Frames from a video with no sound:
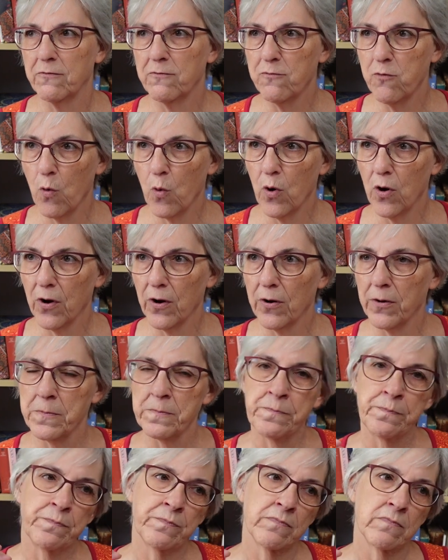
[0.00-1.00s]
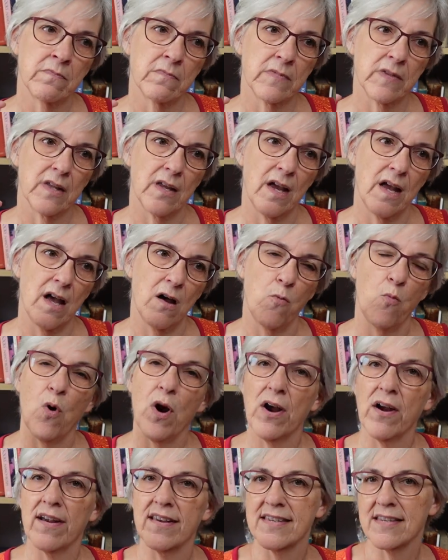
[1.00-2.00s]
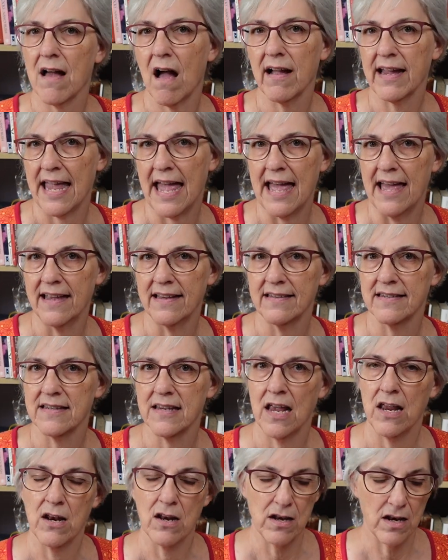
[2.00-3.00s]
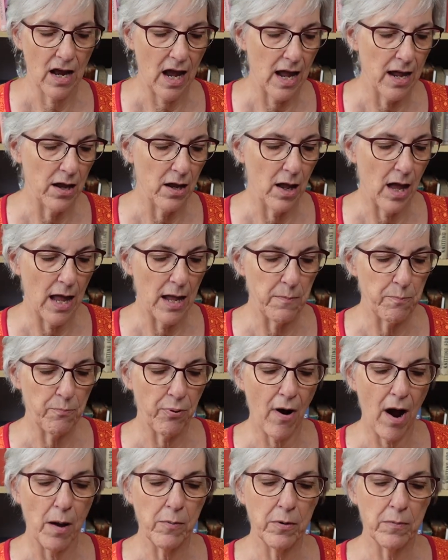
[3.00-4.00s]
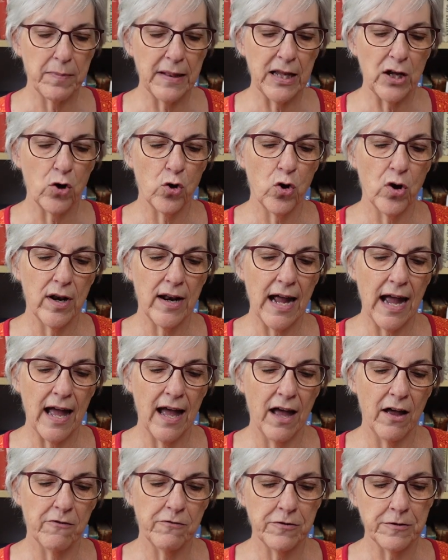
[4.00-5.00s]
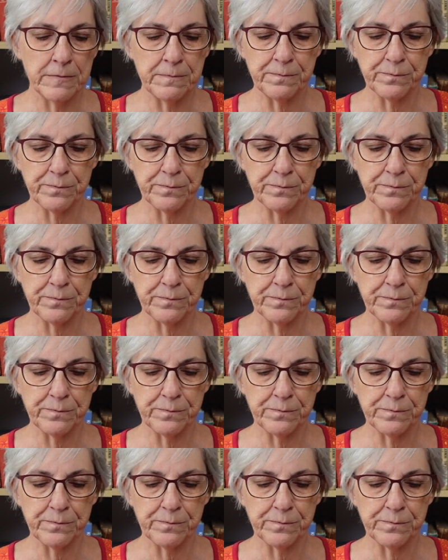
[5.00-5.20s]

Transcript: for where a sock ends. And I probably could have